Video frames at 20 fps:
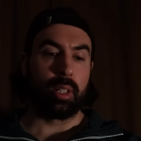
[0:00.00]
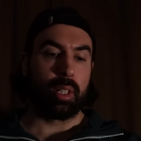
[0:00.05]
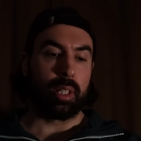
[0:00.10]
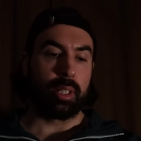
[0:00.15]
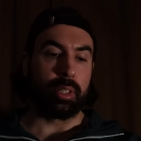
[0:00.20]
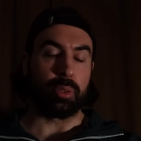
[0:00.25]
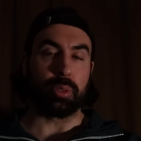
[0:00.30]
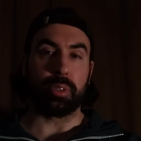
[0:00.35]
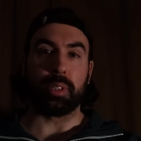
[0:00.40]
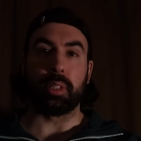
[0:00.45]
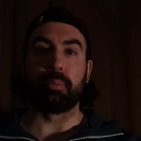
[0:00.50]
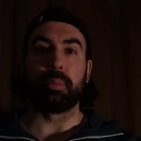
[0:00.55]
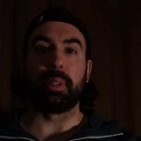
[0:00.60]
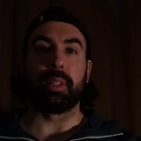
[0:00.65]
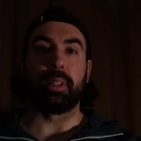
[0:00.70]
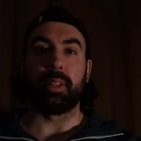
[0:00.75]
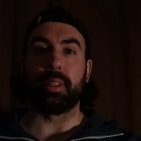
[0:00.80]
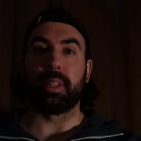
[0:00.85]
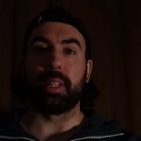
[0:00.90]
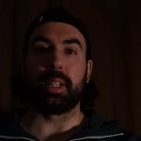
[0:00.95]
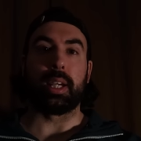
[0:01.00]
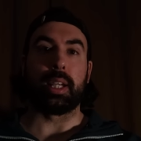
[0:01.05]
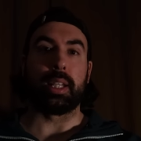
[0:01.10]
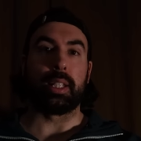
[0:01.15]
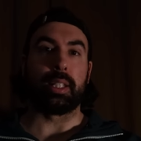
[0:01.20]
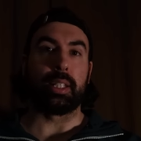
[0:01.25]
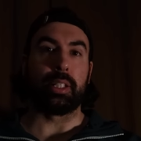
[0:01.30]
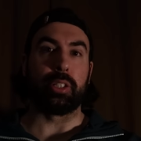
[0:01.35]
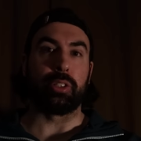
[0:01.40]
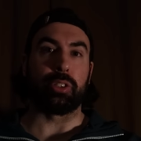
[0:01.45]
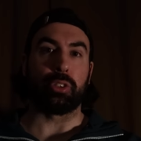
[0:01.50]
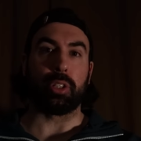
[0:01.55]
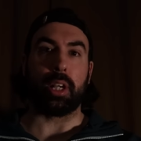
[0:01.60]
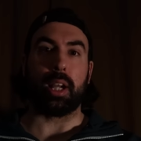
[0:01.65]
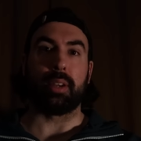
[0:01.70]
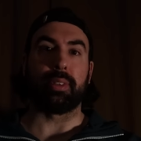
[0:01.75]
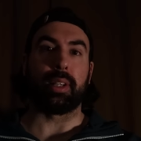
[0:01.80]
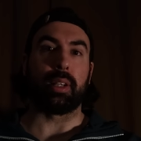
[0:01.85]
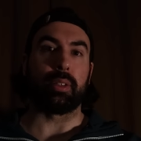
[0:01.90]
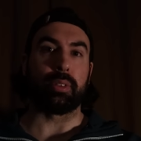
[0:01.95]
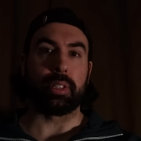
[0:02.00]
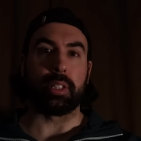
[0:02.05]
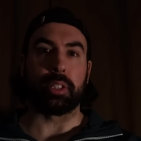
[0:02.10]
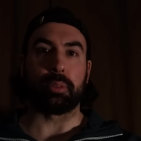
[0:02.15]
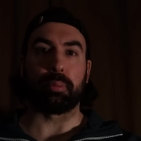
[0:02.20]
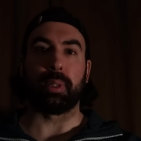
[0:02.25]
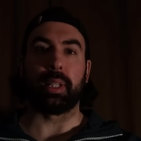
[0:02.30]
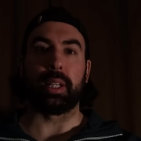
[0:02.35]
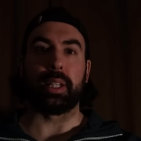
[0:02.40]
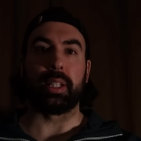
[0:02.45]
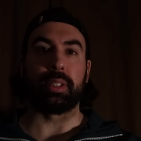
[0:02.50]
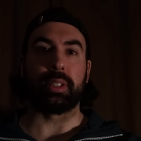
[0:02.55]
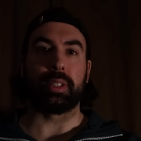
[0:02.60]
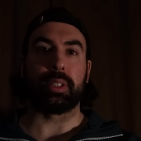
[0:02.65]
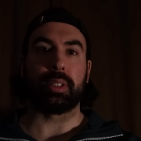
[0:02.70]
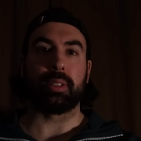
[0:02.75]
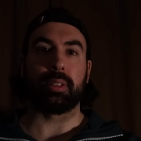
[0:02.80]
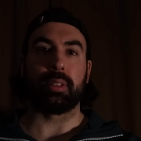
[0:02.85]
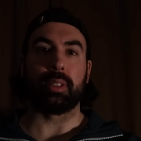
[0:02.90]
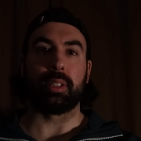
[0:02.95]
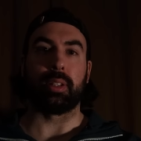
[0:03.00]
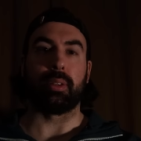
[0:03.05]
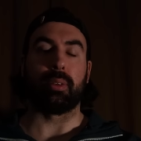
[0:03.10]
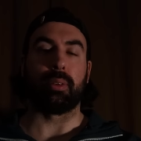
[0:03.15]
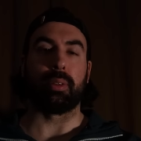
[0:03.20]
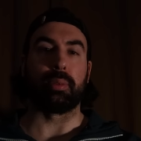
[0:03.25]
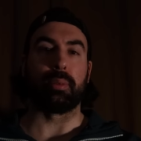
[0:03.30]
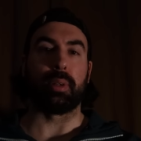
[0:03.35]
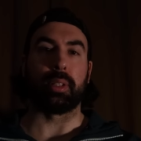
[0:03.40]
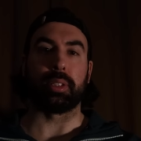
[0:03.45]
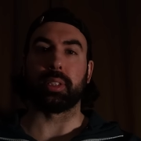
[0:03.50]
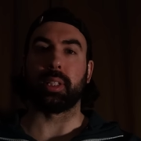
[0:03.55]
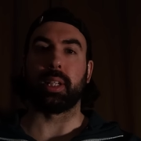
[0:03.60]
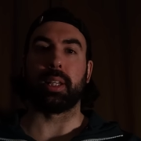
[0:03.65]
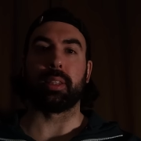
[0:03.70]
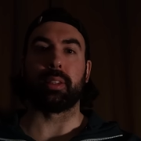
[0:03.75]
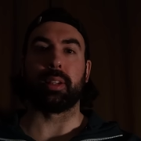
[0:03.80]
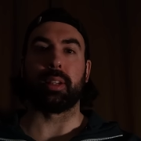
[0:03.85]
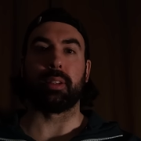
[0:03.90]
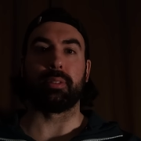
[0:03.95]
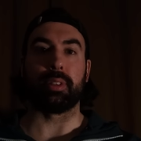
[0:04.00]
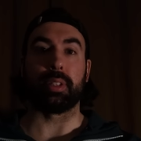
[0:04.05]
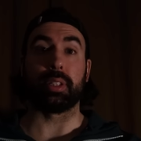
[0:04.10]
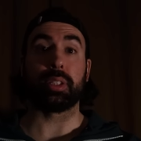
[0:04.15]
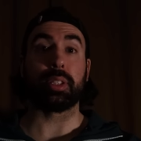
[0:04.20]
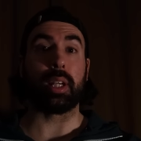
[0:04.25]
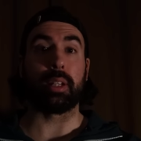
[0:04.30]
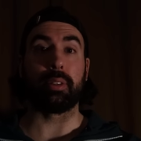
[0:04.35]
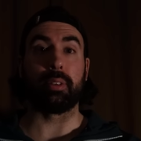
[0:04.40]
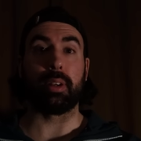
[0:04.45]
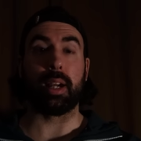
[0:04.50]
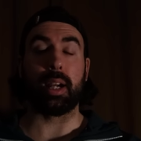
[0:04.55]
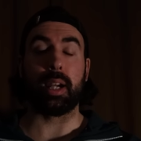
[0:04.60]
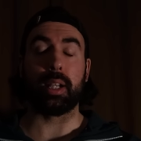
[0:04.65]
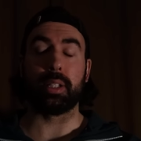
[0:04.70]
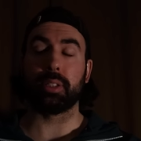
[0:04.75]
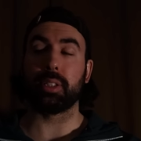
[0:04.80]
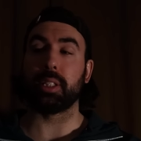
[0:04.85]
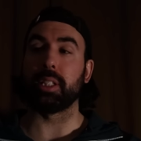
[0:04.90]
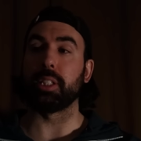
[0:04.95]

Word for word: This was in the middle of the night. He's driving out to this place. You know, he wants to get there for the sunrise.